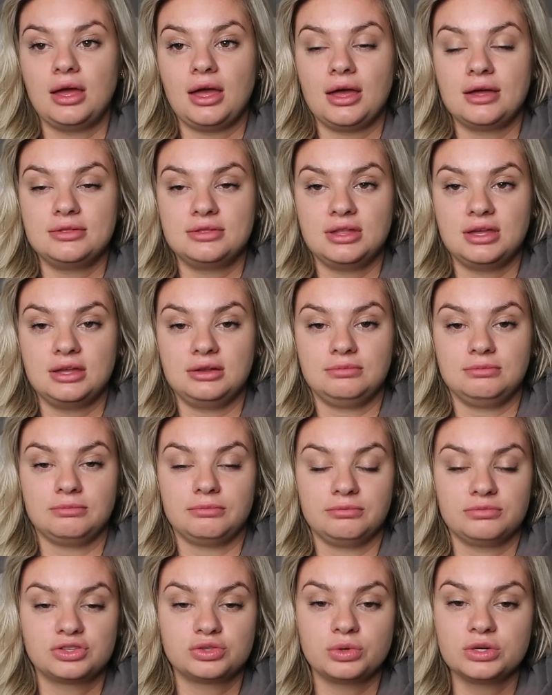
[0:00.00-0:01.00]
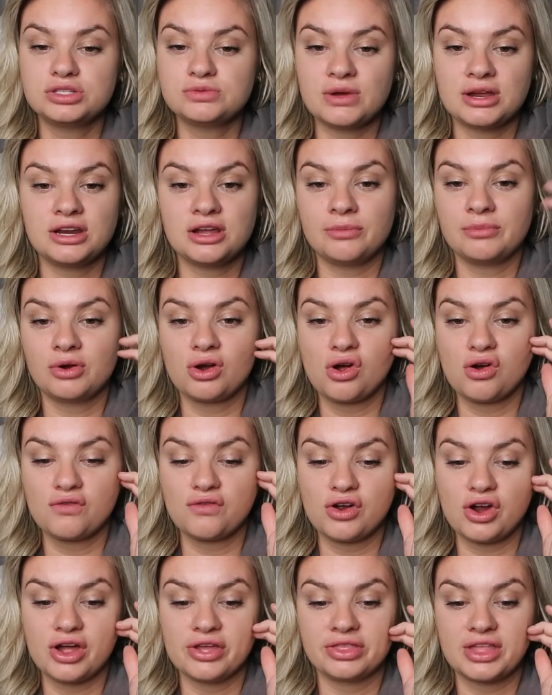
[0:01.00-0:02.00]
and then switch my number
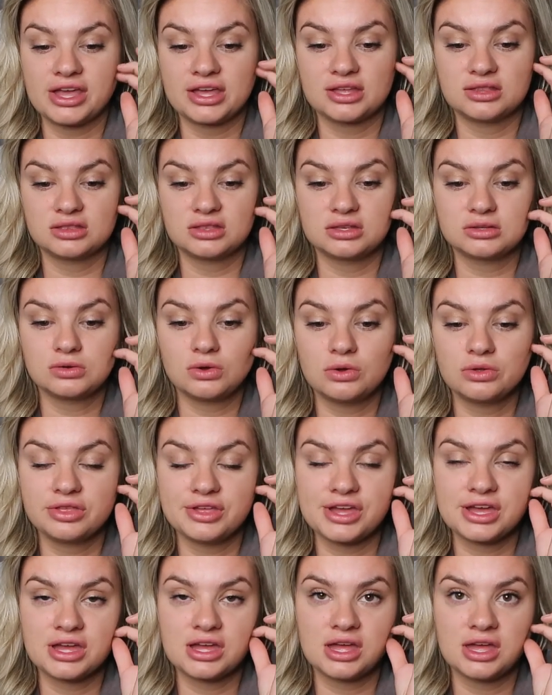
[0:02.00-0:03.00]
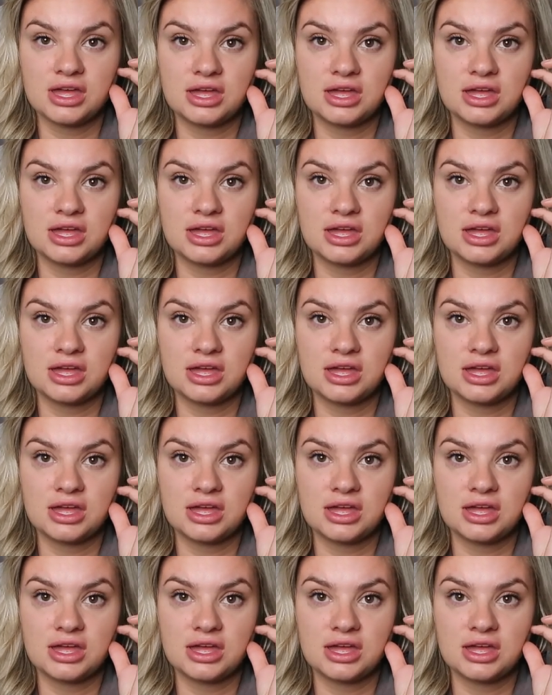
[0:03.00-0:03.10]
over and like this whole thing.